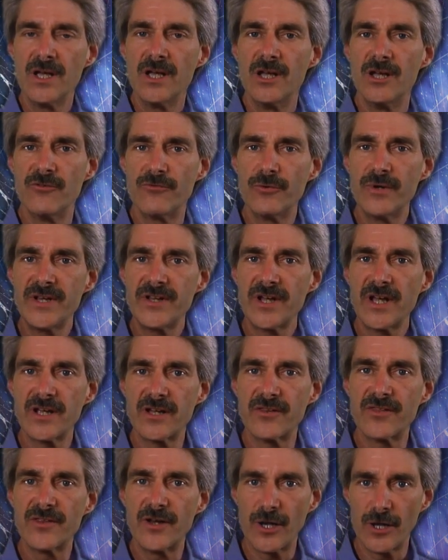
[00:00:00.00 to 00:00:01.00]
If we take a
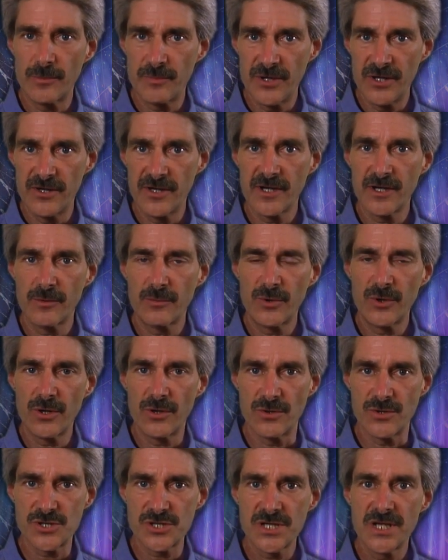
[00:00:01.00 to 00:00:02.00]
therapeutic
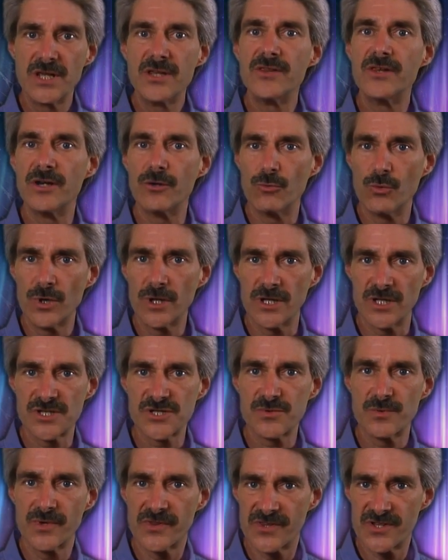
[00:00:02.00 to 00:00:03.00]
approach that
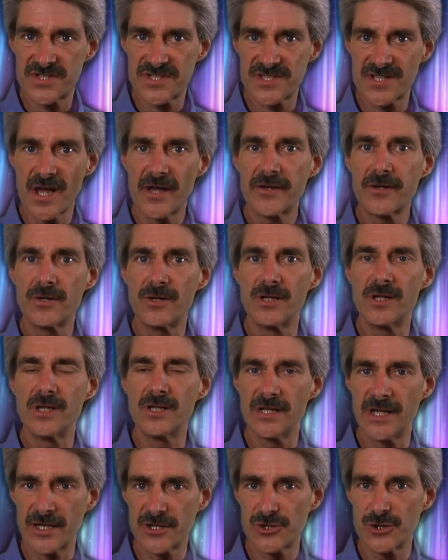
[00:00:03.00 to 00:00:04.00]
works with the subtle
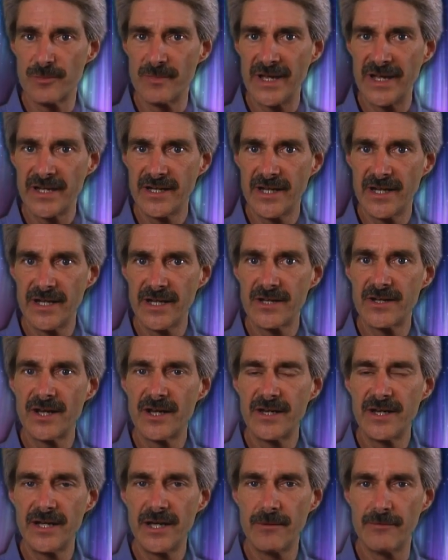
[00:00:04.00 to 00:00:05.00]
electromagnetic
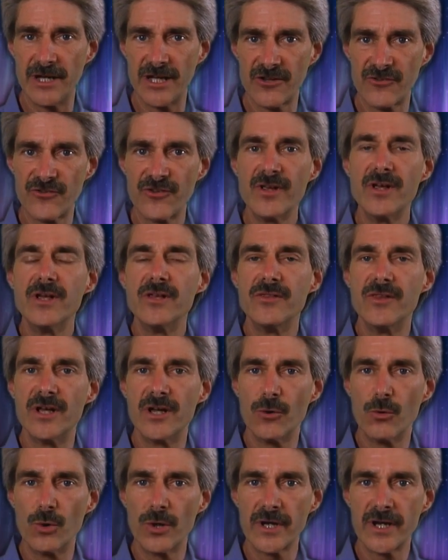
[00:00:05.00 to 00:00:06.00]
dynamics that
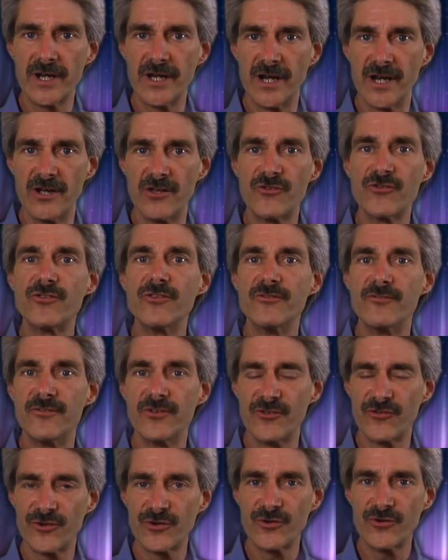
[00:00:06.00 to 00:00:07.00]
organize the
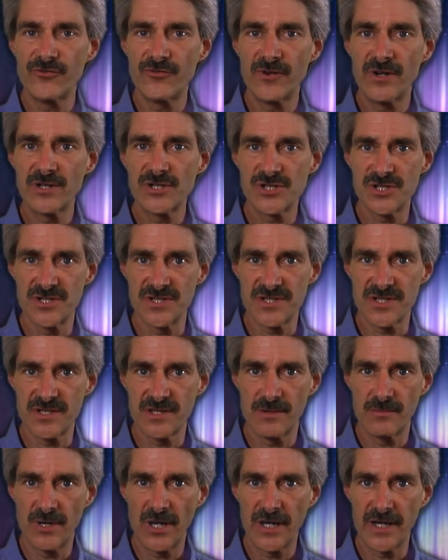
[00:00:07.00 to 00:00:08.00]
physical functions of
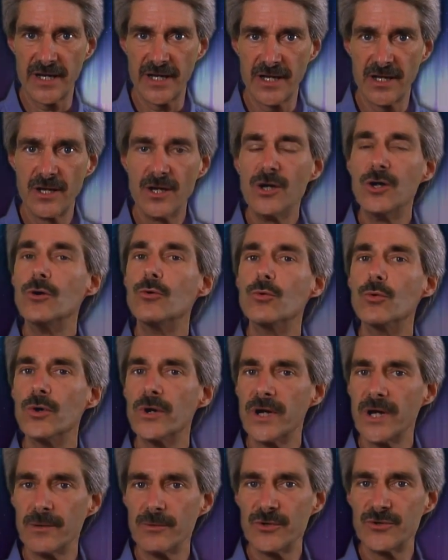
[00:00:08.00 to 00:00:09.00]
the body, we're
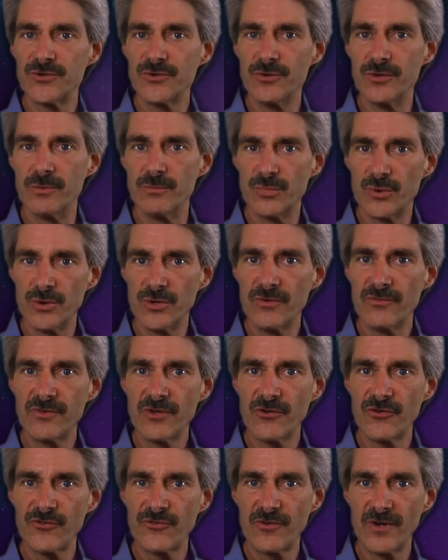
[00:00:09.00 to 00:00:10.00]
able to improve
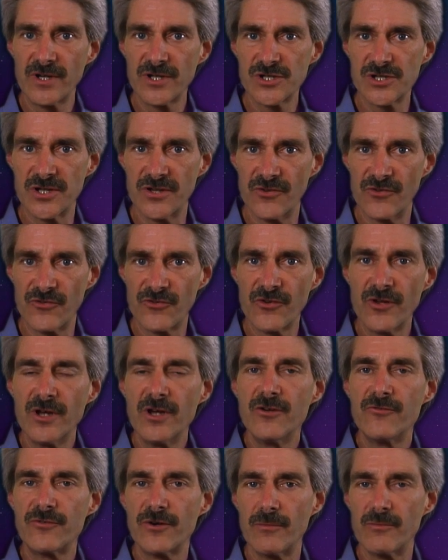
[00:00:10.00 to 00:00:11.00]
those functions
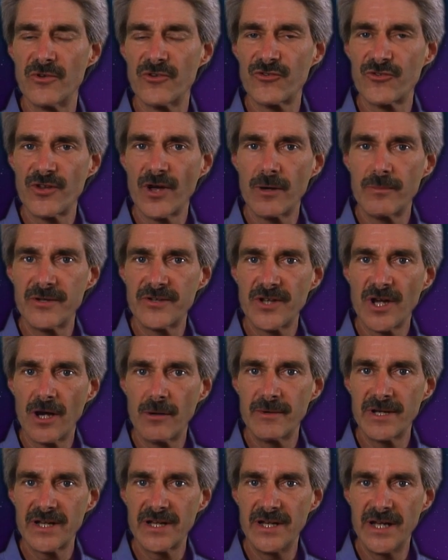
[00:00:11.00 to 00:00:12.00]
from the
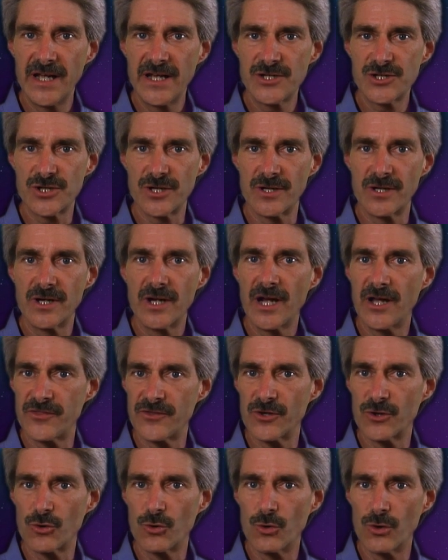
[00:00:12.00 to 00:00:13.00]
subatomic nature at the
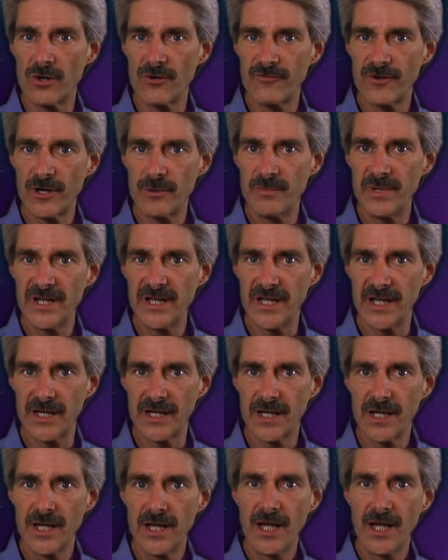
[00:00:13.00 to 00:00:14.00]
core of our being
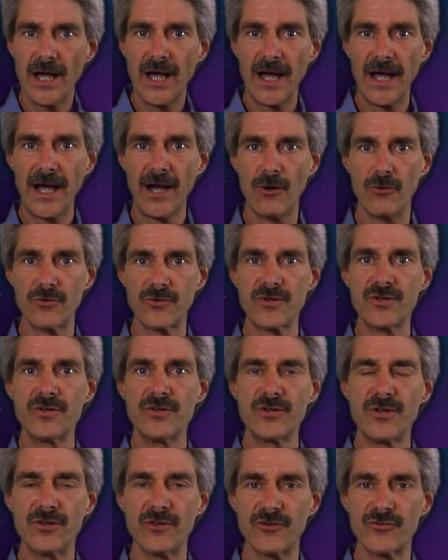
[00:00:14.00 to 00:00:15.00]
out
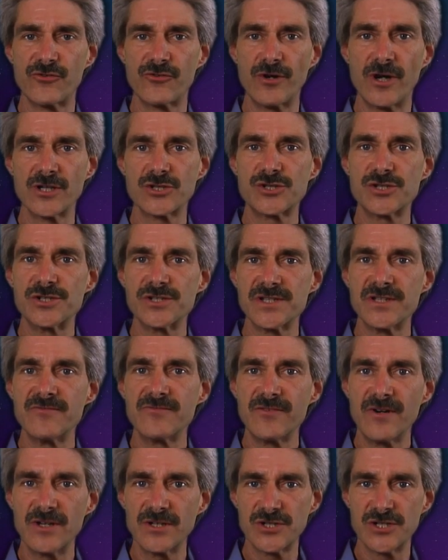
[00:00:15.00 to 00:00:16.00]
to the structures and
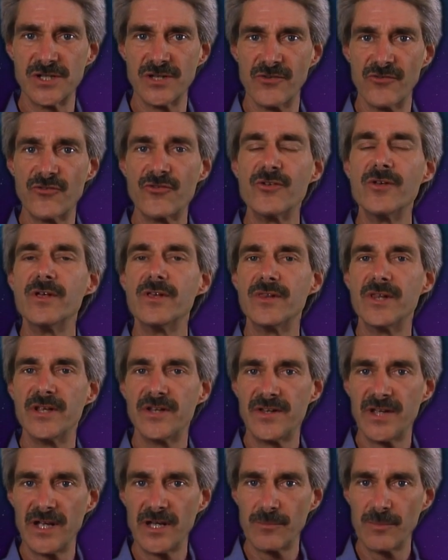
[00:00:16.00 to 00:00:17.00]
functions that
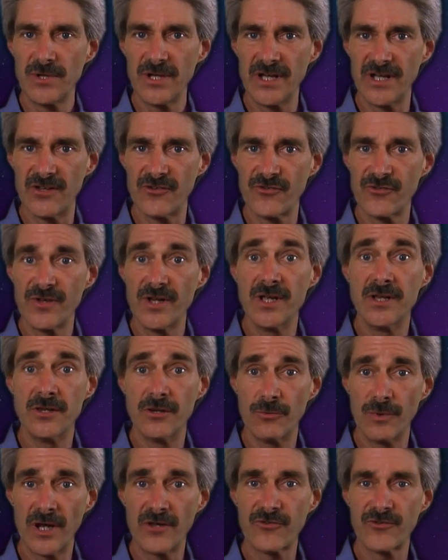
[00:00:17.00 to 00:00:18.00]
take place in the
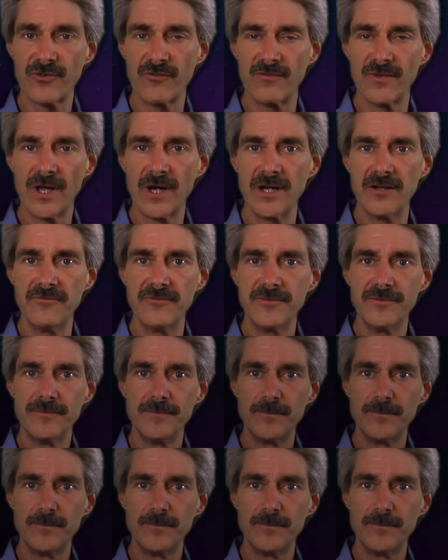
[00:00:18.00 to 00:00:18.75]
rest of life.